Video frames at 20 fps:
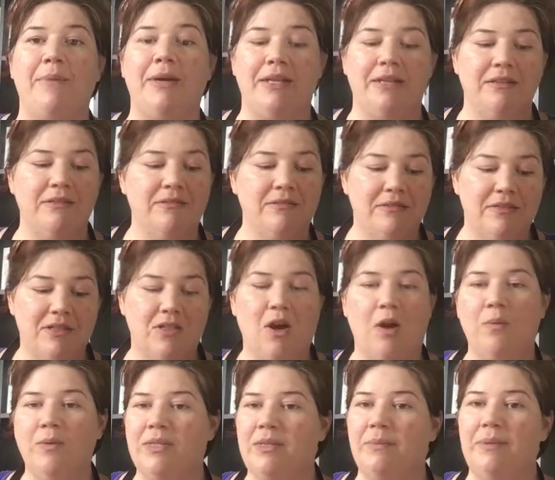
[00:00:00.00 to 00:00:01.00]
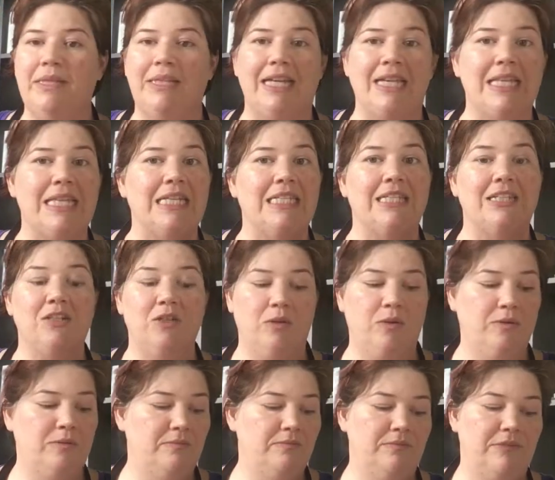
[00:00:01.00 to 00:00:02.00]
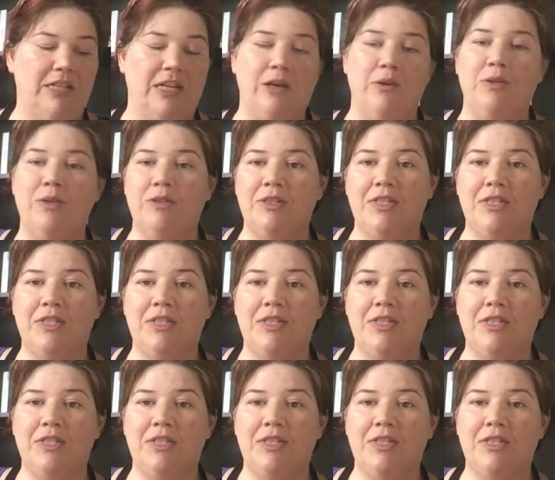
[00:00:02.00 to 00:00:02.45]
but start with something like this and you'll